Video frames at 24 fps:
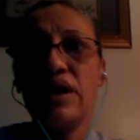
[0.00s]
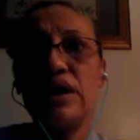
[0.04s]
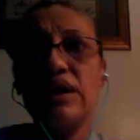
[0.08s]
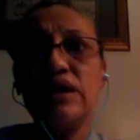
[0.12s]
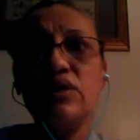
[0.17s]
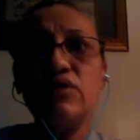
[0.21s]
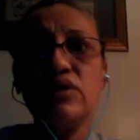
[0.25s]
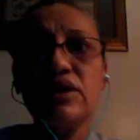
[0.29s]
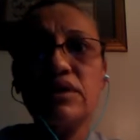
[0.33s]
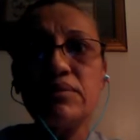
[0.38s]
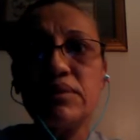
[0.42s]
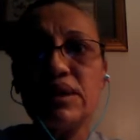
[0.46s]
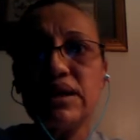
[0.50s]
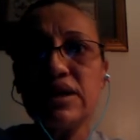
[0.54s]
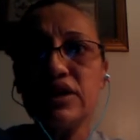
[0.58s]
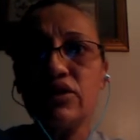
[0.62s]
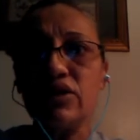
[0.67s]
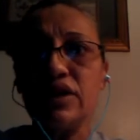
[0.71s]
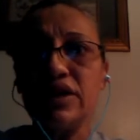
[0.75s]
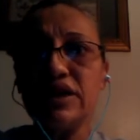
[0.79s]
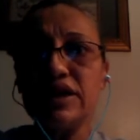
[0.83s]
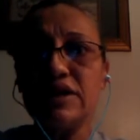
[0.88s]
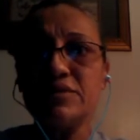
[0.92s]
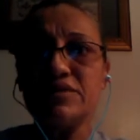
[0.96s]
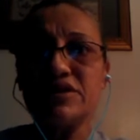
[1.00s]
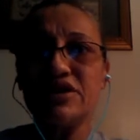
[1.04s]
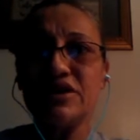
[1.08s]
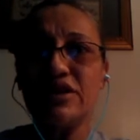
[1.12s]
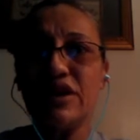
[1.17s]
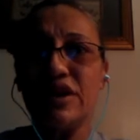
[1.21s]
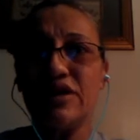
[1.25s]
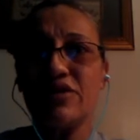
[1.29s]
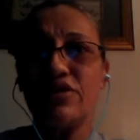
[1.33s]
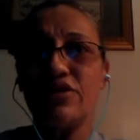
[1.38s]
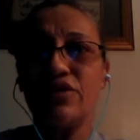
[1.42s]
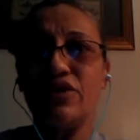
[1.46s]
He would give me little clips. I
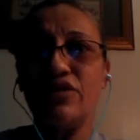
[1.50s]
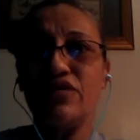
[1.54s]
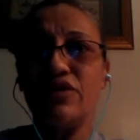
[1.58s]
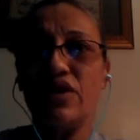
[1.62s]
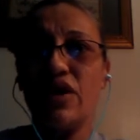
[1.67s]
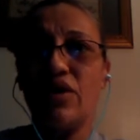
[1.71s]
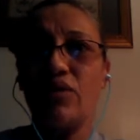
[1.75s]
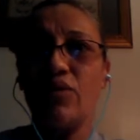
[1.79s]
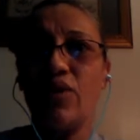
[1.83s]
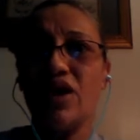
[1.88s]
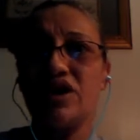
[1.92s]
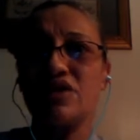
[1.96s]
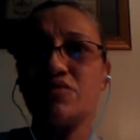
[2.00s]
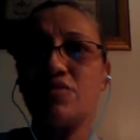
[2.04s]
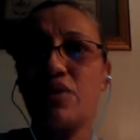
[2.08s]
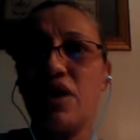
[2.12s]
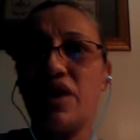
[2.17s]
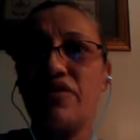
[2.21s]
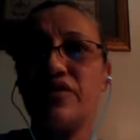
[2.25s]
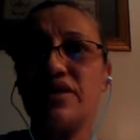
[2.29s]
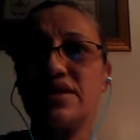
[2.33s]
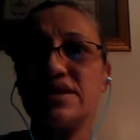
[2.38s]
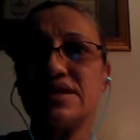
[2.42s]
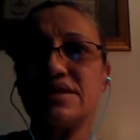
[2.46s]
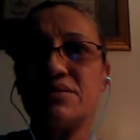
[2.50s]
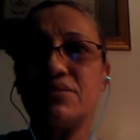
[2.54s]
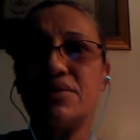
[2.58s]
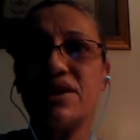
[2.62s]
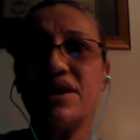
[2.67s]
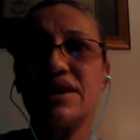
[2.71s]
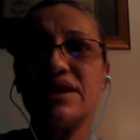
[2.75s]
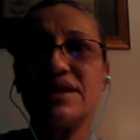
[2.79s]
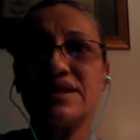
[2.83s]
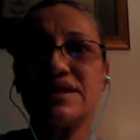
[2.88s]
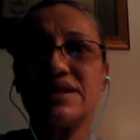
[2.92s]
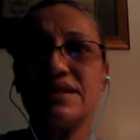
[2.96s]
don't know if y'all watch Prophets
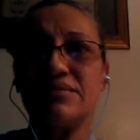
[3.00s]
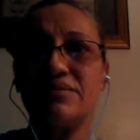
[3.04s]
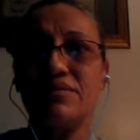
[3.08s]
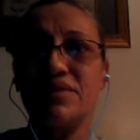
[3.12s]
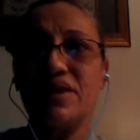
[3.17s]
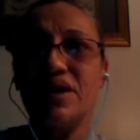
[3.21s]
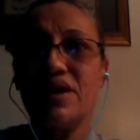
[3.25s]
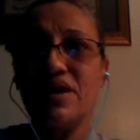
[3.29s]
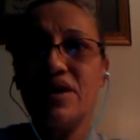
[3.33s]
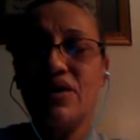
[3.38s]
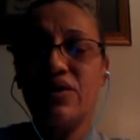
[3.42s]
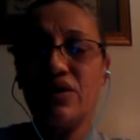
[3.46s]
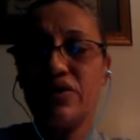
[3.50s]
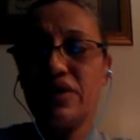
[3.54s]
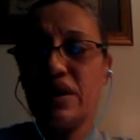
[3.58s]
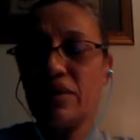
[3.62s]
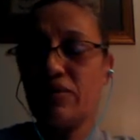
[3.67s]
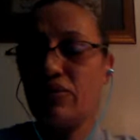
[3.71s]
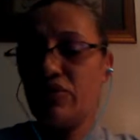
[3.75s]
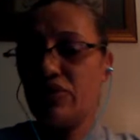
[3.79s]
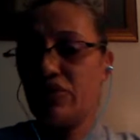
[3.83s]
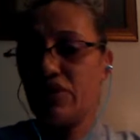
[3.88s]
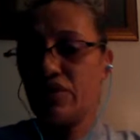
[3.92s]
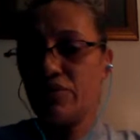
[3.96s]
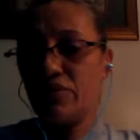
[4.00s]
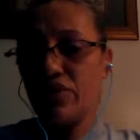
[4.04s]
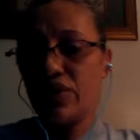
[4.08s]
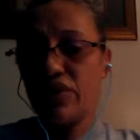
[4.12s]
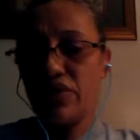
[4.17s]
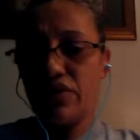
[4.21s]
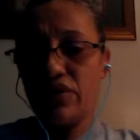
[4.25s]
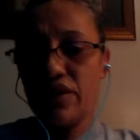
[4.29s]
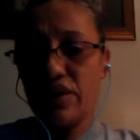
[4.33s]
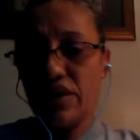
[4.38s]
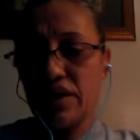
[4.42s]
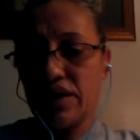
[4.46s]
Among Us, and with our
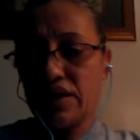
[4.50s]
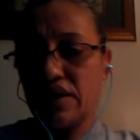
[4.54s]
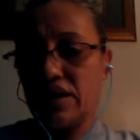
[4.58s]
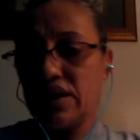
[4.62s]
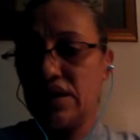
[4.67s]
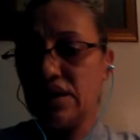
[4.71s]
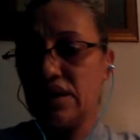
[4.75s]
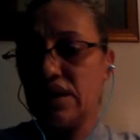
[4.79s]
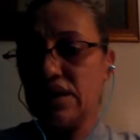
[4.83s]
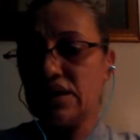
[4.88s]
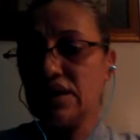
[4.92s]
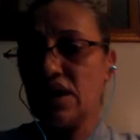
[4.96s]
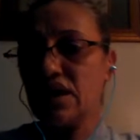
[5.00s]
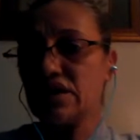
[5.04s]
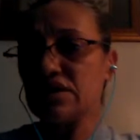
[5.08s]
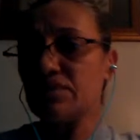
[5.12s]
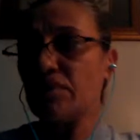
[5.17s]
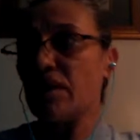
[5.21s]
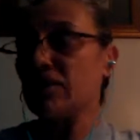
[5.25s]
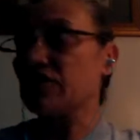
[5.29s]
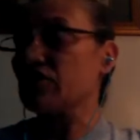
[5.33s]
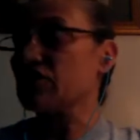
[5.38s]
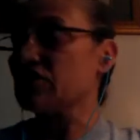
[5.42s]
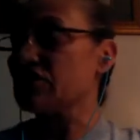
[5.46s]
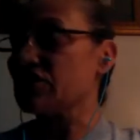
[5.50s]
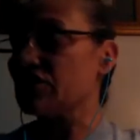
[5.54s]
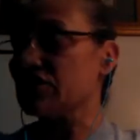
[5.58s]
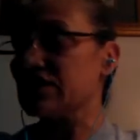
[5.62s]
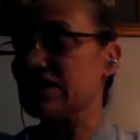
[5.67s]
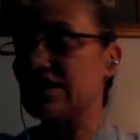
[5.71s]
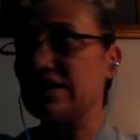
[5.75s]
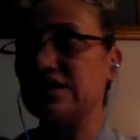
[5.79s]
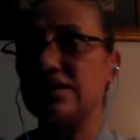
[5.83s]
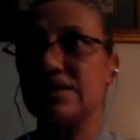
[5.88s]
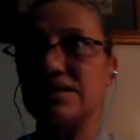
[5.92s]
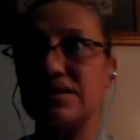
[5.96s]
brother there, and he talks about those
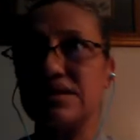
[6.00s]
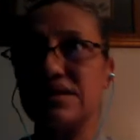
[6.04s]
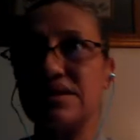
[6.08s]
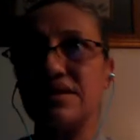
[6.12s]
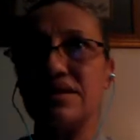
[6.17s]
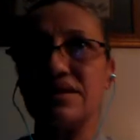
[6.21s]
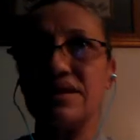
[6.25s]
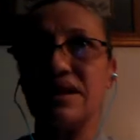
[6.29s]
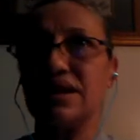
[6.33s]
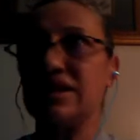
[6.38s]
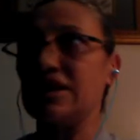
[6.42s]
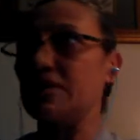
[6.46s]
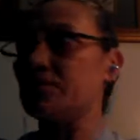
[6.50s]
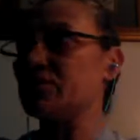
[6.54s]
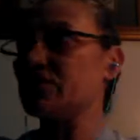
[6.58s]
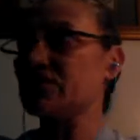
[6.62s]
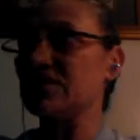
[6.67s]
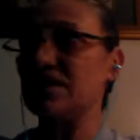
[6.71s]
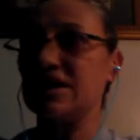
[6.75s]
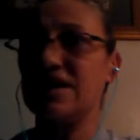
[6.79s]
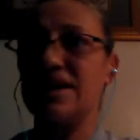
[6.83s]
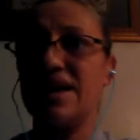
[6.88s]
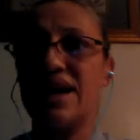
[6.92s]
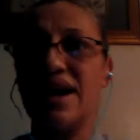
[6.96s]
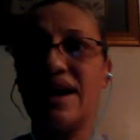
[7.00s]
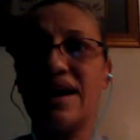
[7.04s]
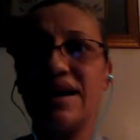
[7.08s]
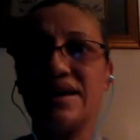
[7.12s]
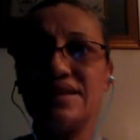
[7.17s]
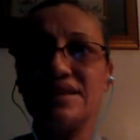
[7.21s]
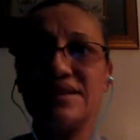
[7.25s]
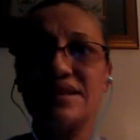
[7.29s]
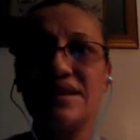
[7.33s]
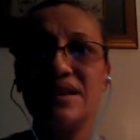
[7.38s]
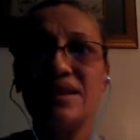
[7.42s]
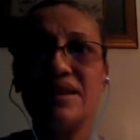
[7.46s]
little clips that he
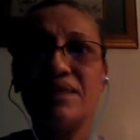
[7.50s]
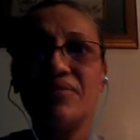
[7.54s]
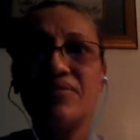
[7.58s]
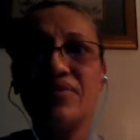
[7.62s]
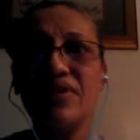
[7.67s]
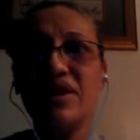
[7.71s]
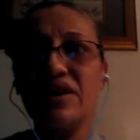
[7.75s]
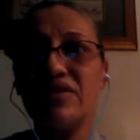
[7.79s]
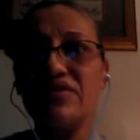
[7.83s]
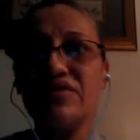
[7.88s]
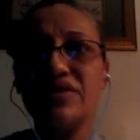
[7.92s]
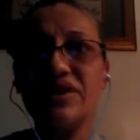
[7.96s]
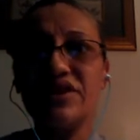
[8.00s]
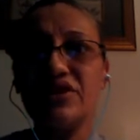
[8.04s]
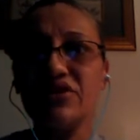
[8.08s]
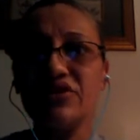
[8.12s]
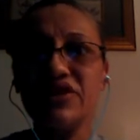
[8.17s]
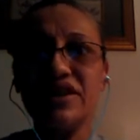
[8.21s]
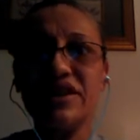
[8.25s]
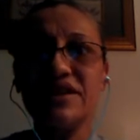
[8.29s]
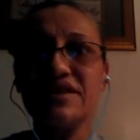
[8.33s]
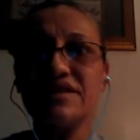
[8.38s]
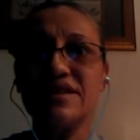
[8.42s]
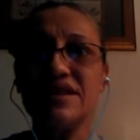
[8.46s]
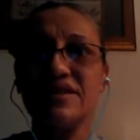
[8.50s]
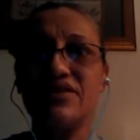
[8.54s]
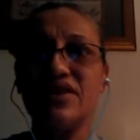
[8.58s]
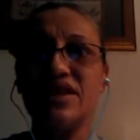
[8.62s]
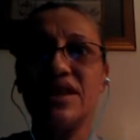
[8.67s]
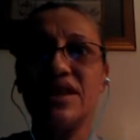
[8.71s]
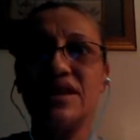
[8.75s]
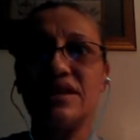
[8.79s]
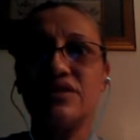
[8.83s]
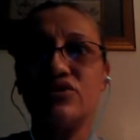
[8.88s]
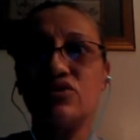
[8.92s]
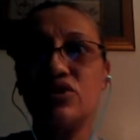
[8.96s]
has of little things
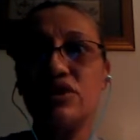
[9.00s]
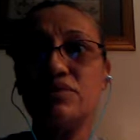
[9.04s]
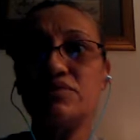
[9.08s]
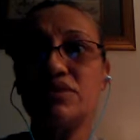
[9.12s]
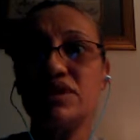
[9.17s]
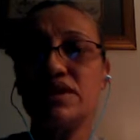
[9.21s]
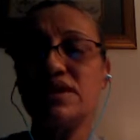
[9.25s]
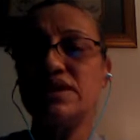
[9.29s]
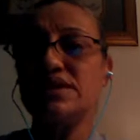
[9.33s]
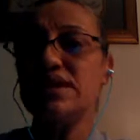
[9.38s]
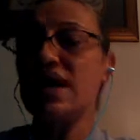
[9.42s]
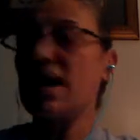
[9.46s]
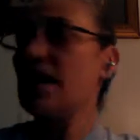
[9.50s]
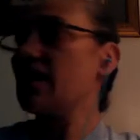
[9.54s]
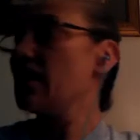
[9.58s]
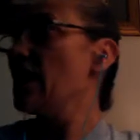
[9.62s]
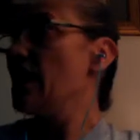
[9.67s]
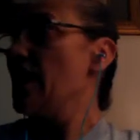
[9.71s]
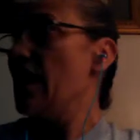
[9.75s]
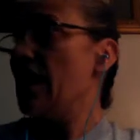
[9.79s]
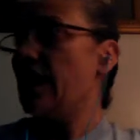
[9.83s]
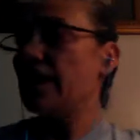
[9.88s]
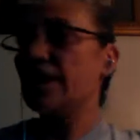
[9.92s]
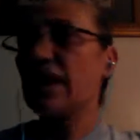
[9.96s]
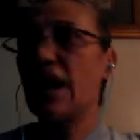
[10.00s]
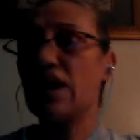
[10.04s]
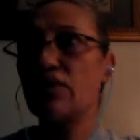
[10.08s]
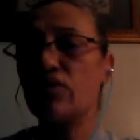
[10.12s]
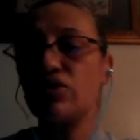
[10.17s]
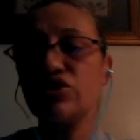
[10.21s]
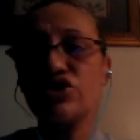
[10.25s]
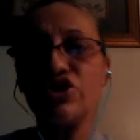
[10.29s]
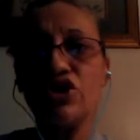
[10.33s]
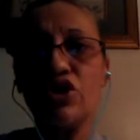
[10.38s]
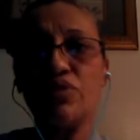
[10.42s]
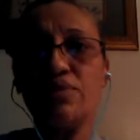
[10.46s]
dreams that he's had, and God
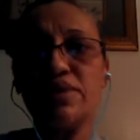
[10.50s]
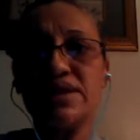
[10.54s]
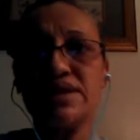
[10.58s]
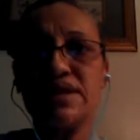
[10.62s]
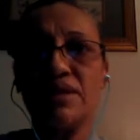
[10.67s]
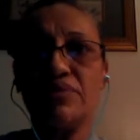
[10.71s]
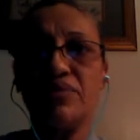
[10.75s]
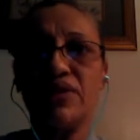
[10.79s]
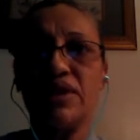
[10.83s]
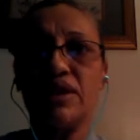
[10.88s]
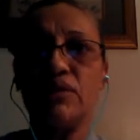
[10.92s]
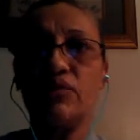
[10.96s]
will show me something.